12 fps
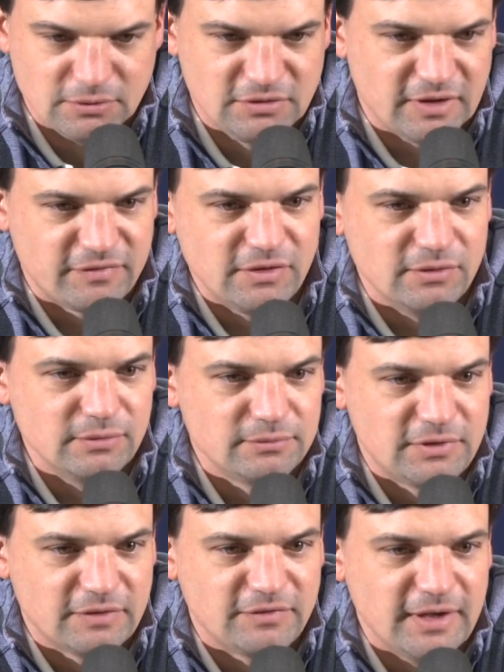tough day,
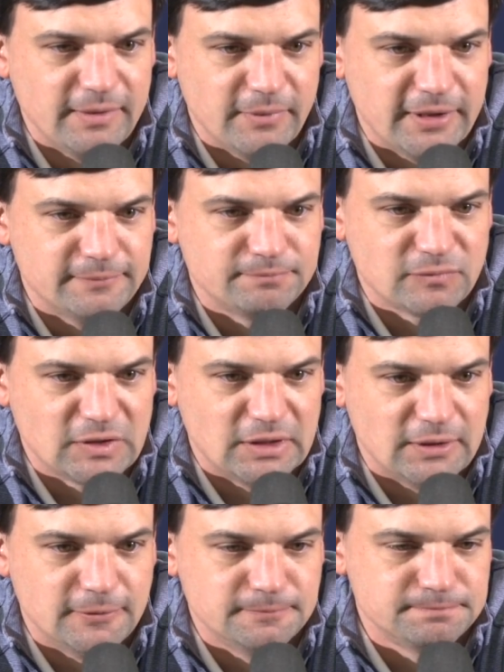man.
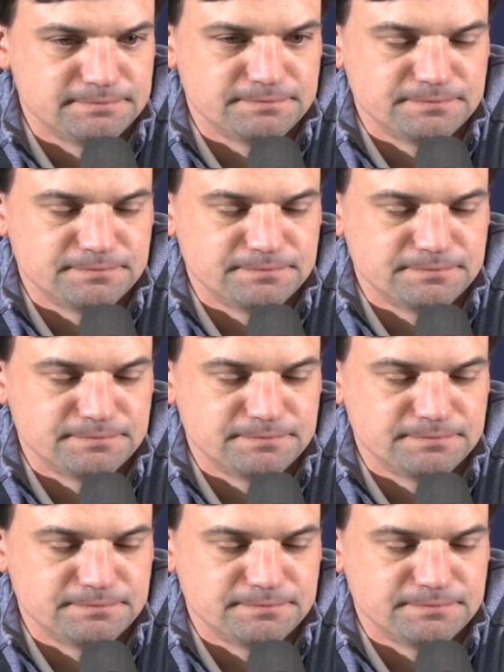Love